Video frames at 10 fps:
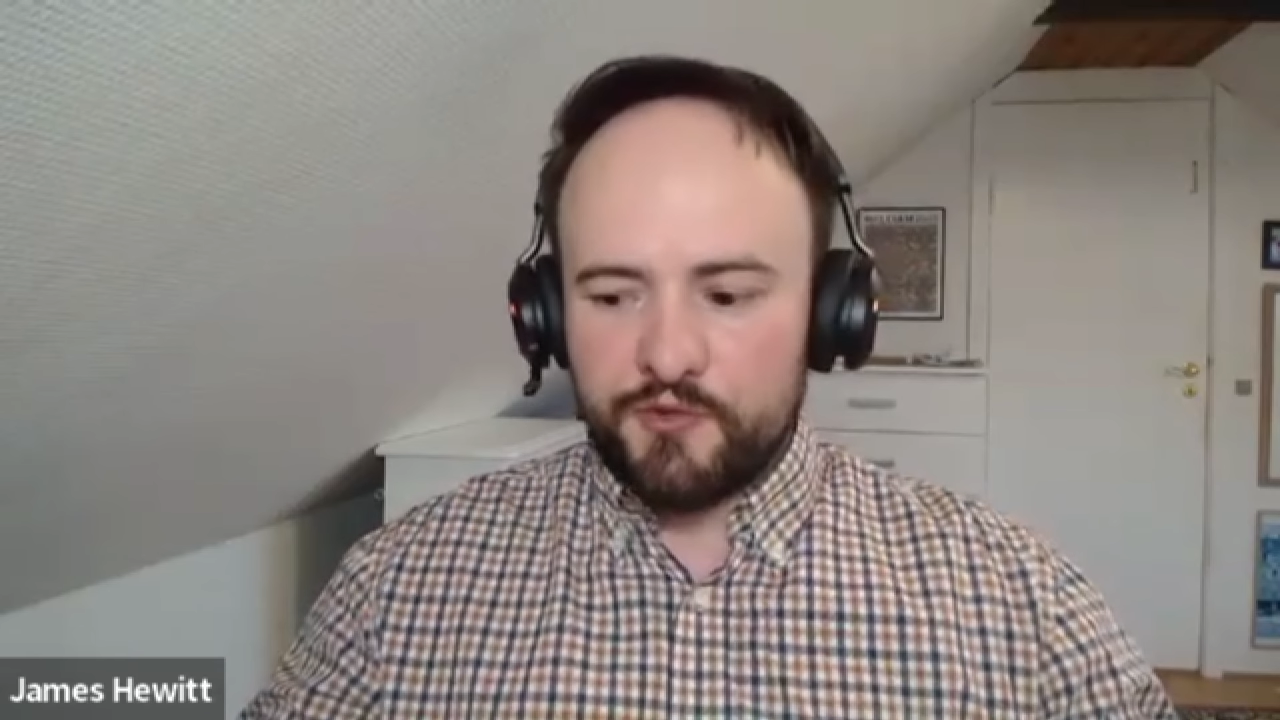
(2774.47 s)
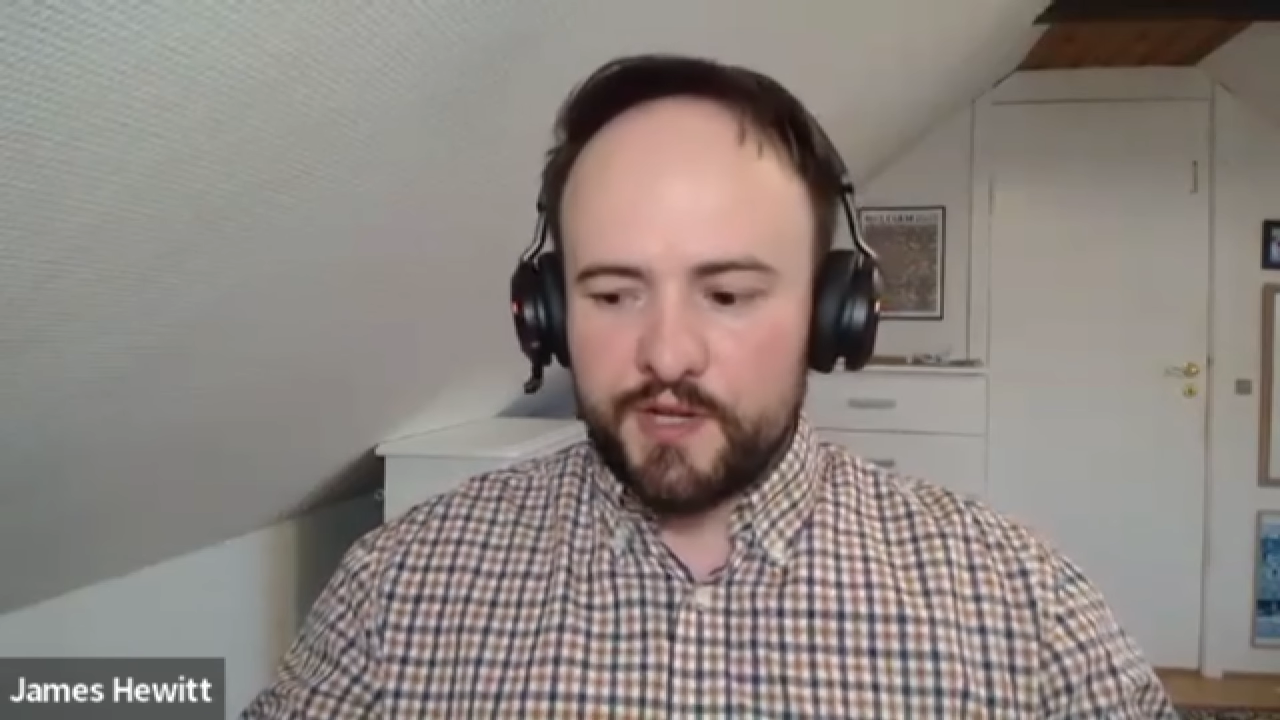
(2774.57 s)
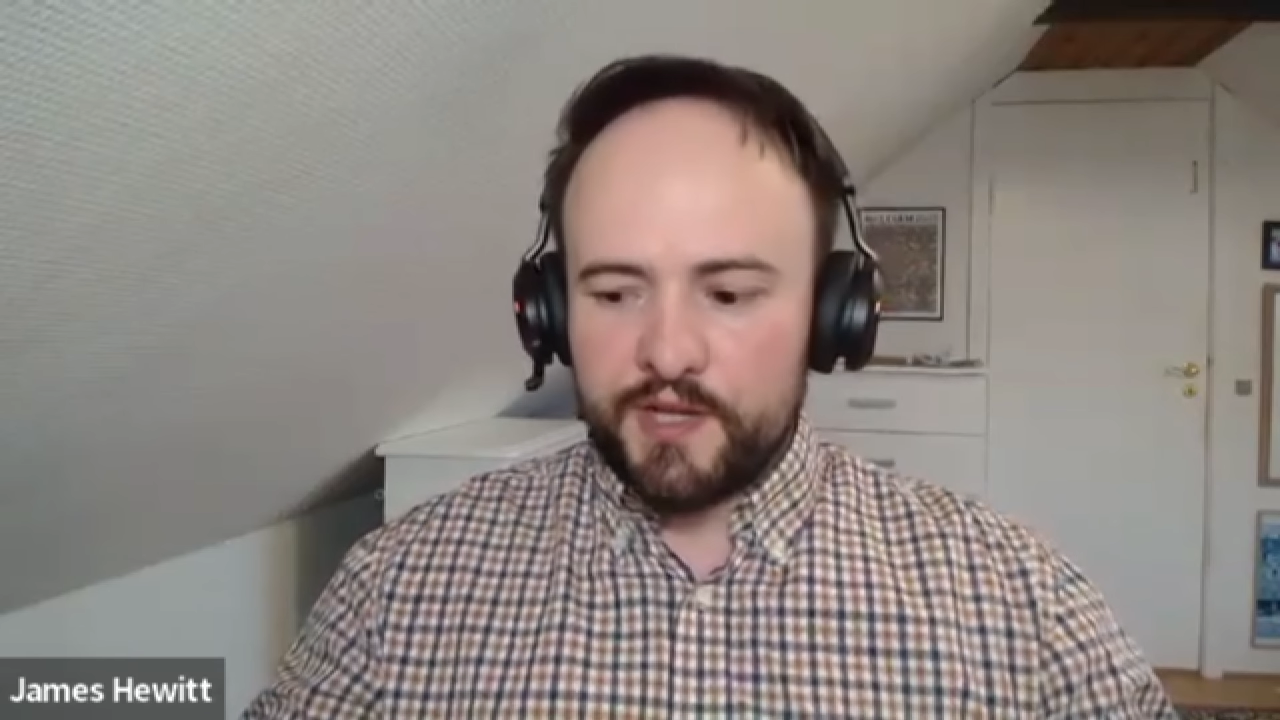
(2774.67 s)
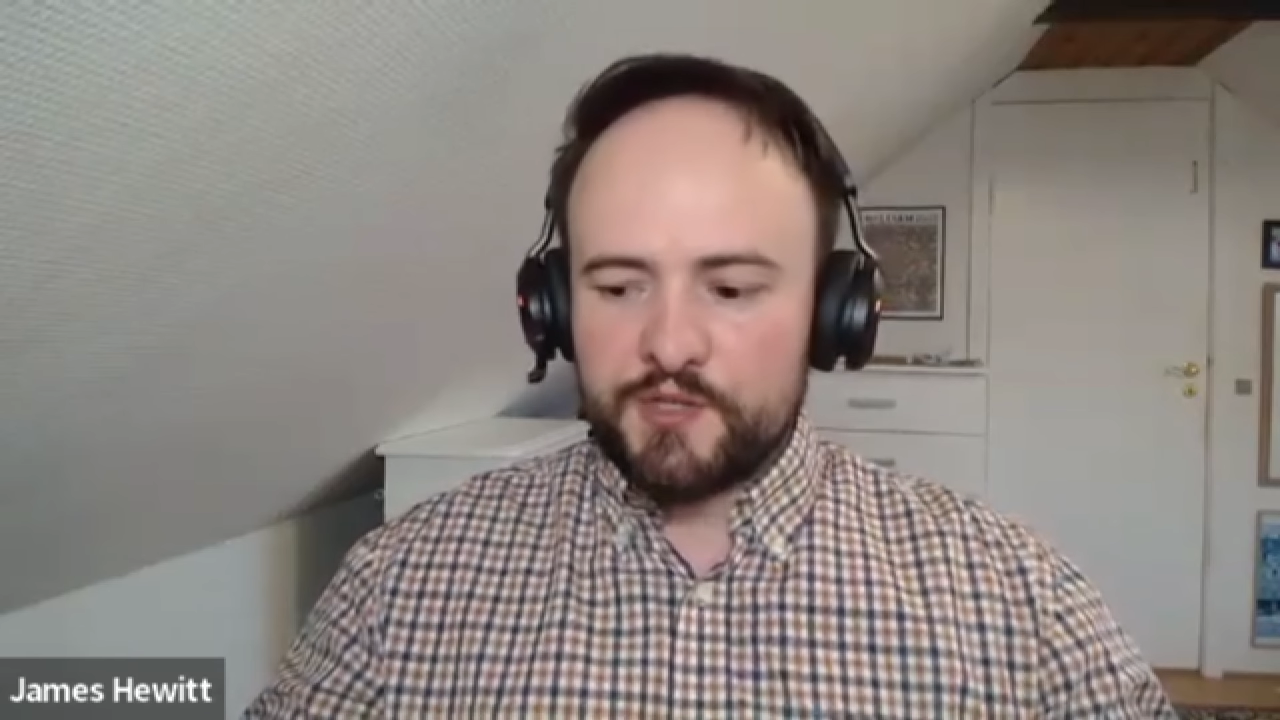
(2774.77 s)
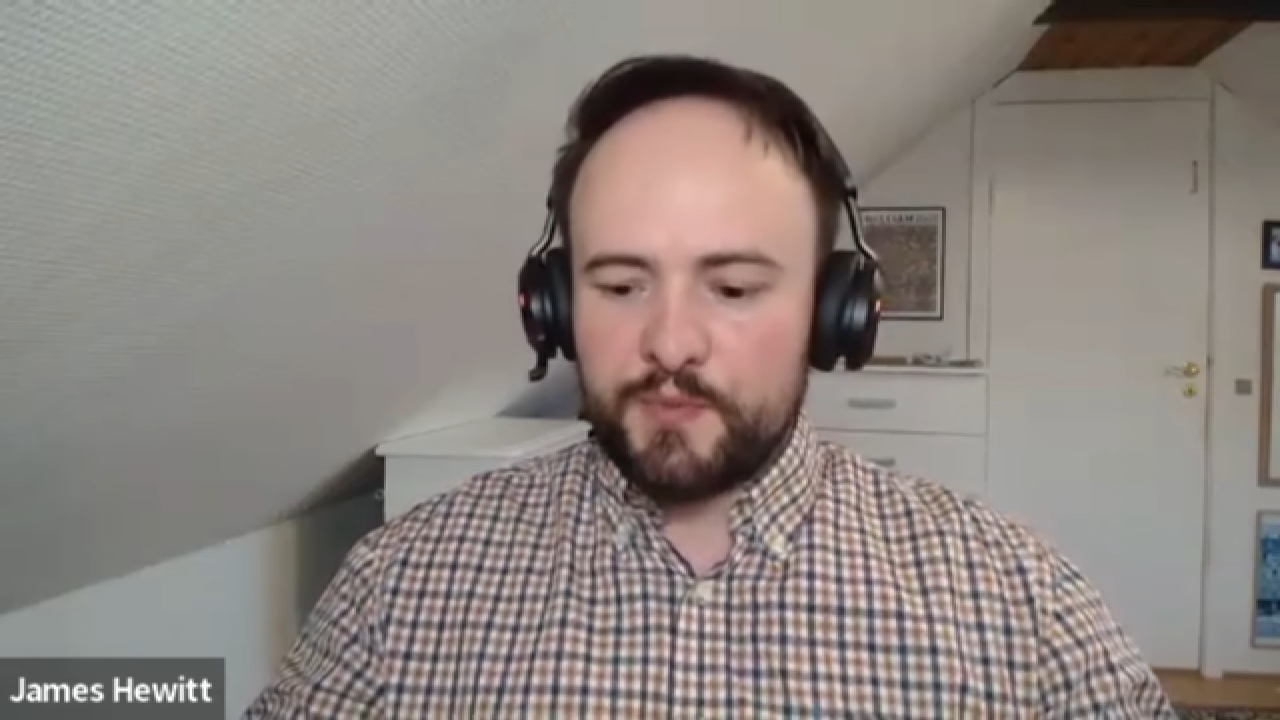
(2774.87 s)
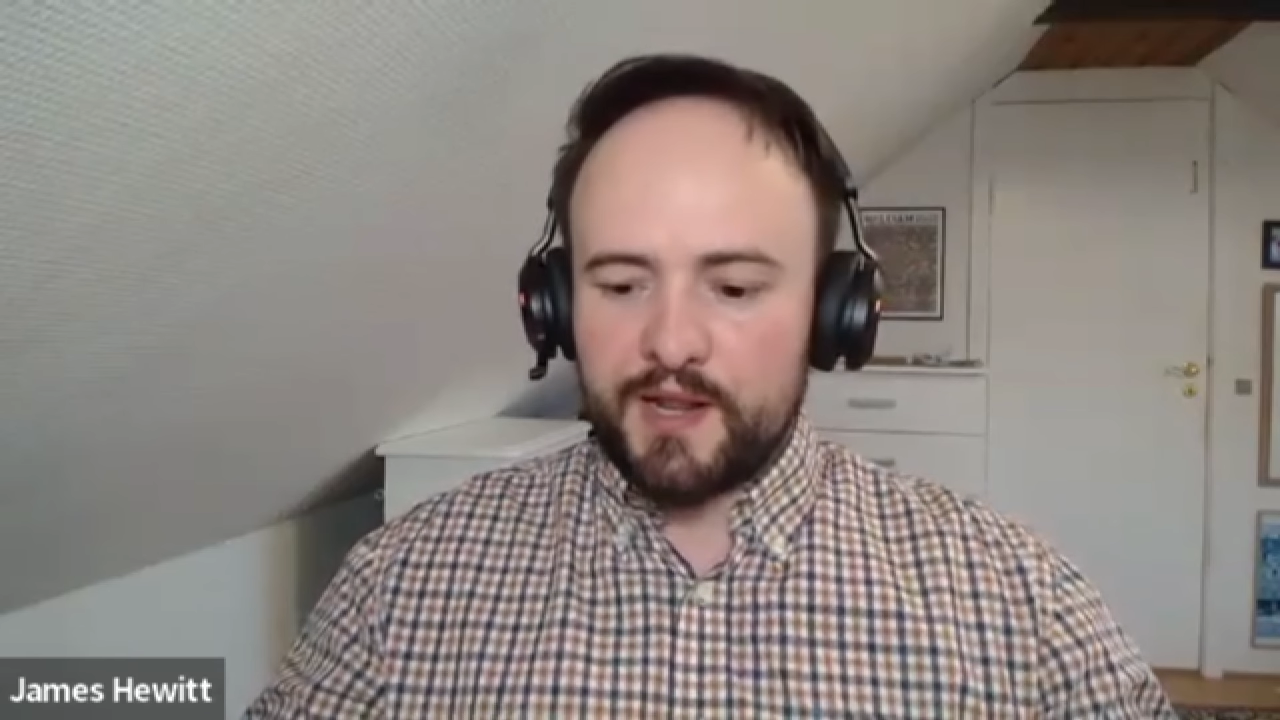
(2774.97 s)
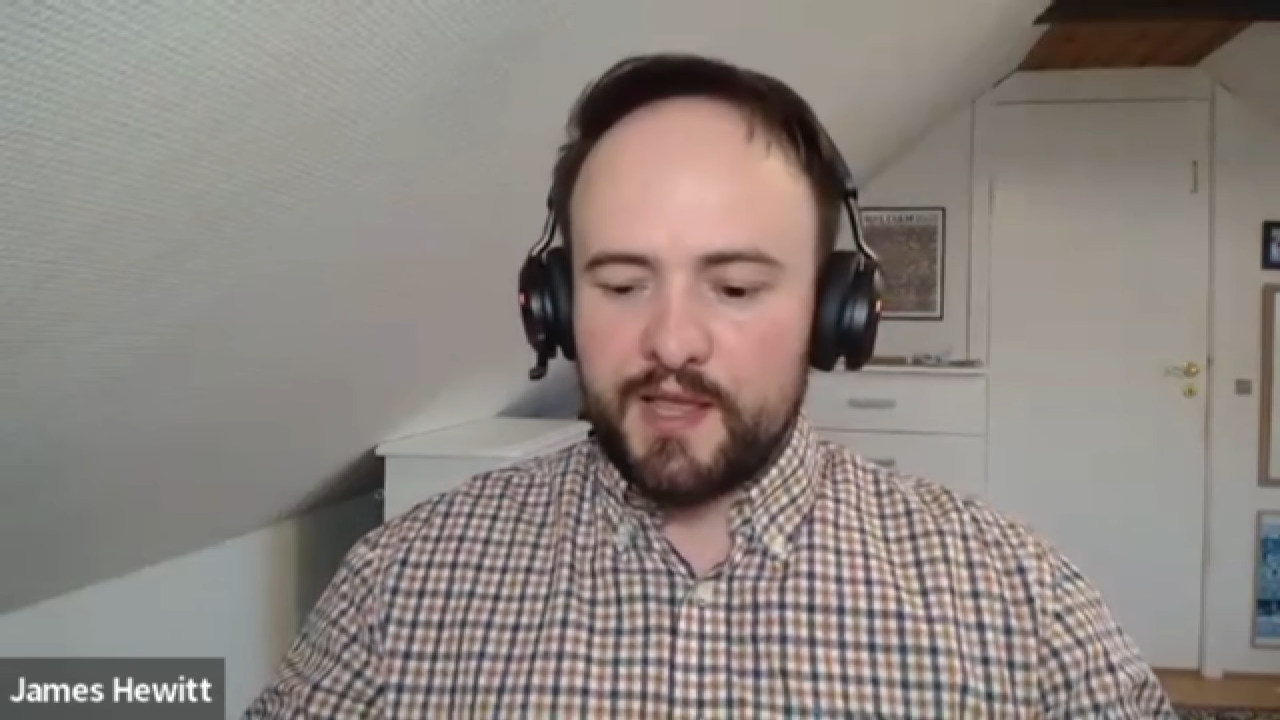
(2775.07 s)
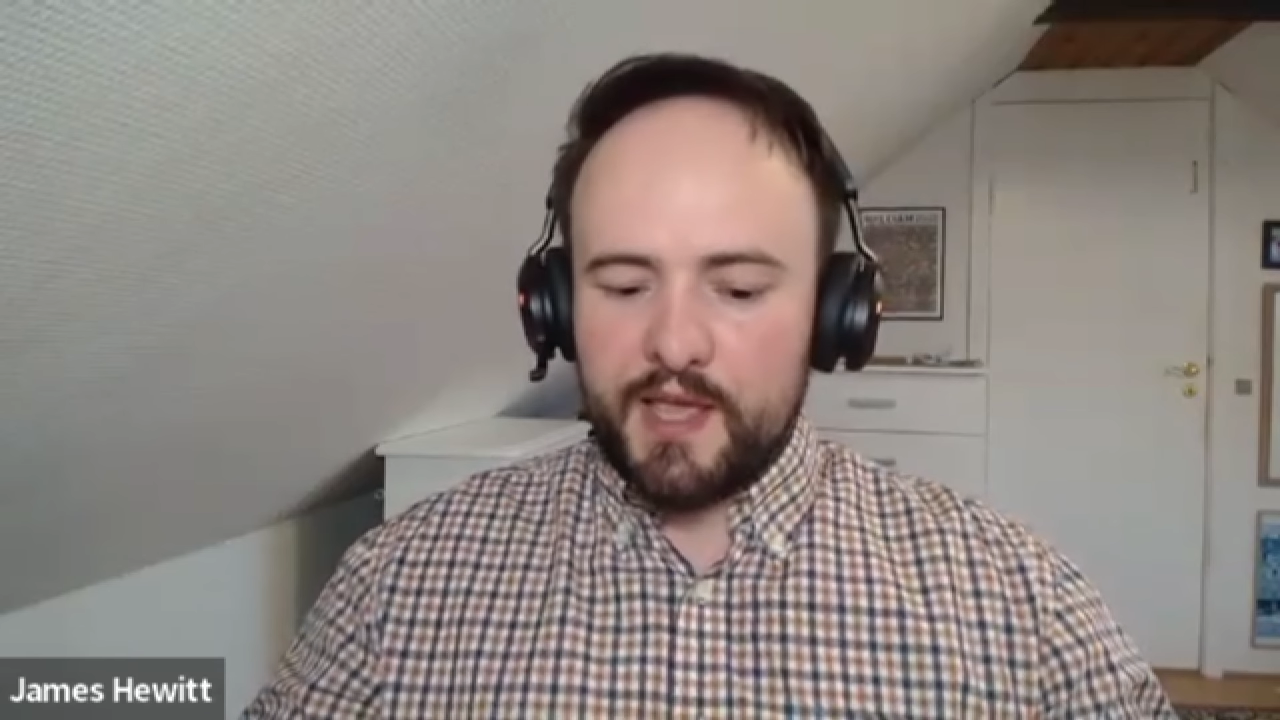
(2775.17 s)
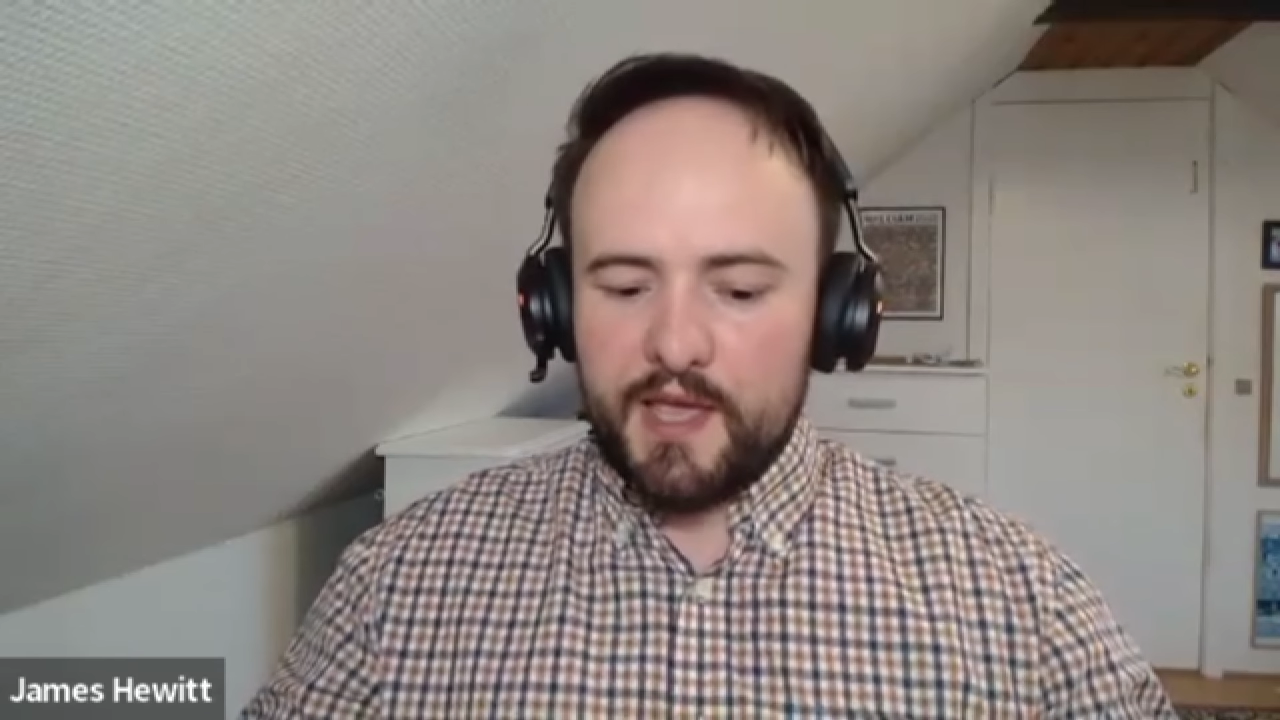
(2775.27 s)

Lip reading: 100 years, but